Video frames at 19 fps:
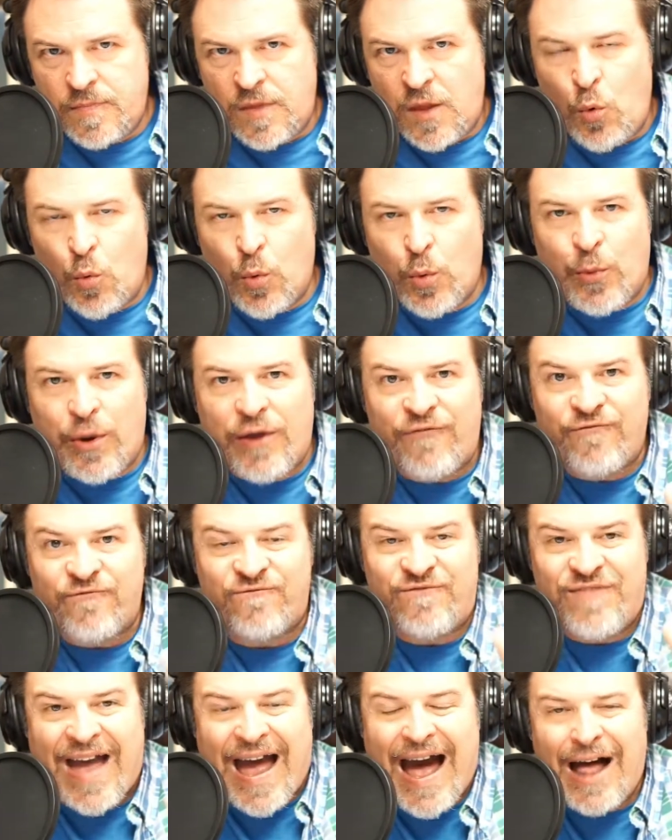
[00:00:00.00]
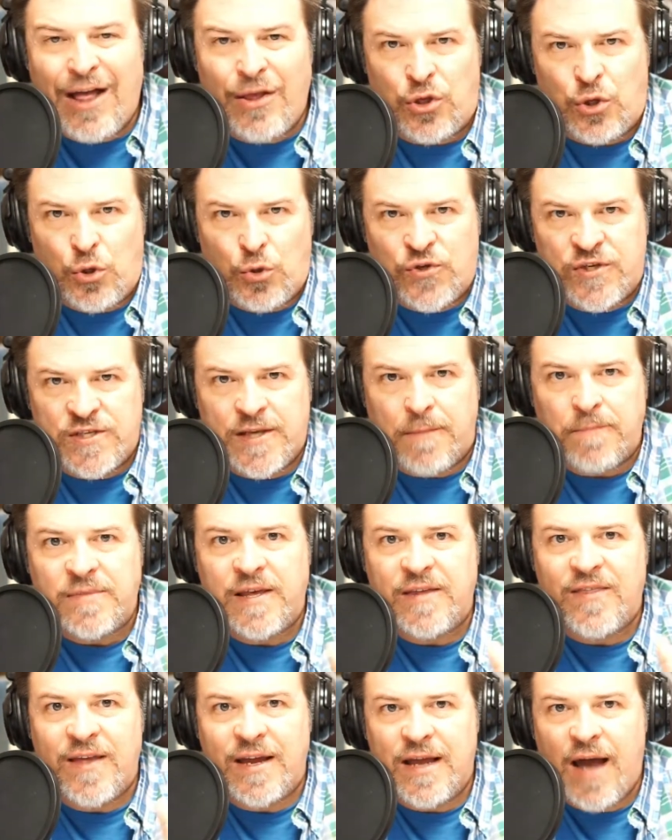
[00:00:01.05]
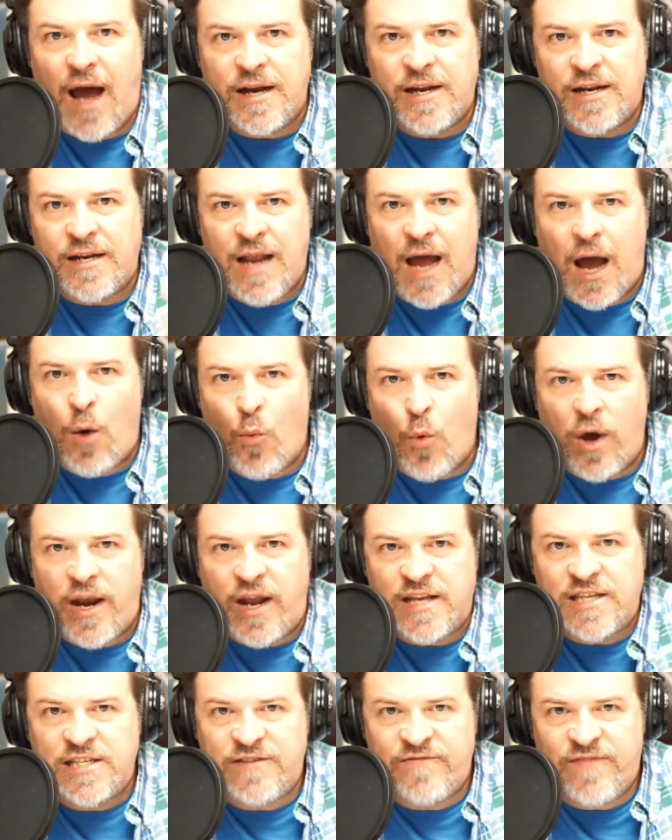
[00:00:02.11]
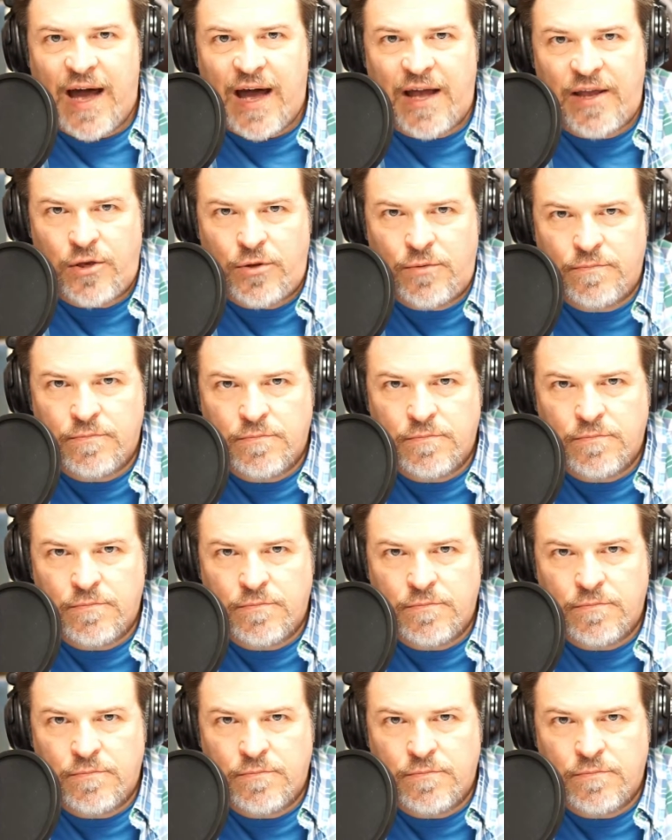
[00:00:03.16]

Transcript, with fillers: when we valued something that God did not want us to value.